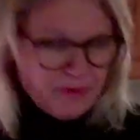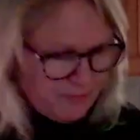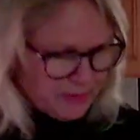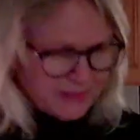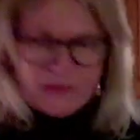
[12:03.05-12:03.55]

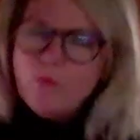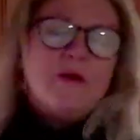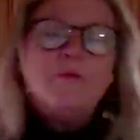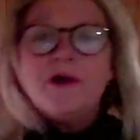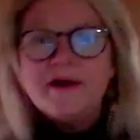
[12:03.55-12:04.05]
Probably put a little
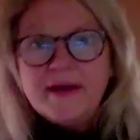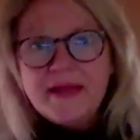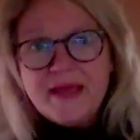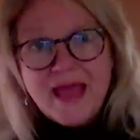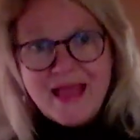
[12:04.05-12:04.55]
white
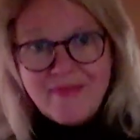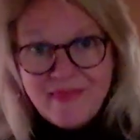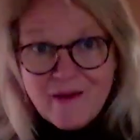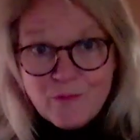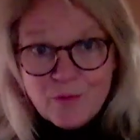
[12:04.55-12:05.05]
wine, and
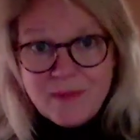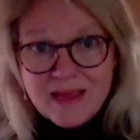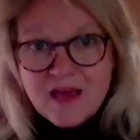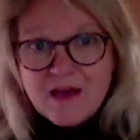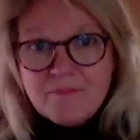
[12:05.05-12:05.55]
that will
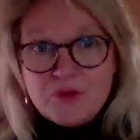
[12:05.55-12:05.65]
make a